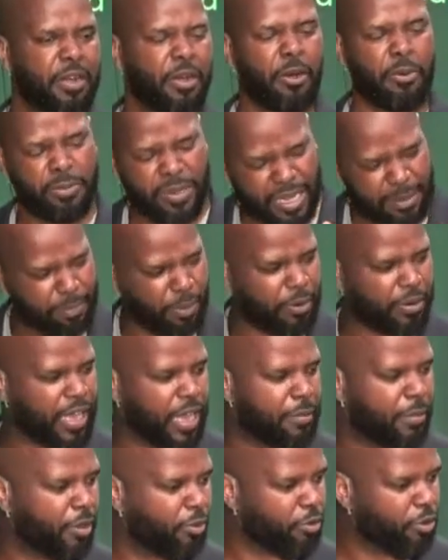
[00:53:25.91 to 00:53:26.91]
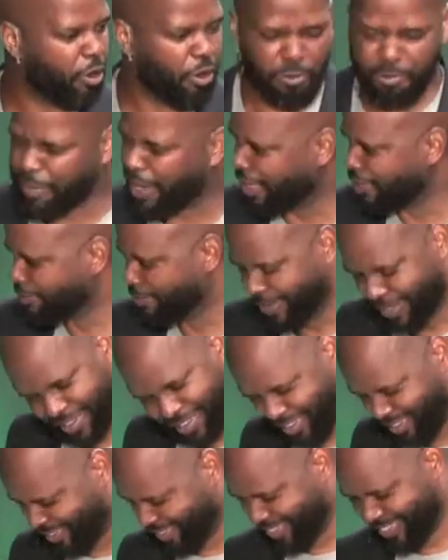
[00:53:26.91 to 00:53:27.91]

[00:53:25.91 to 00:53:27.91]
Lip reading: Home Depot gave me the wrong measurement.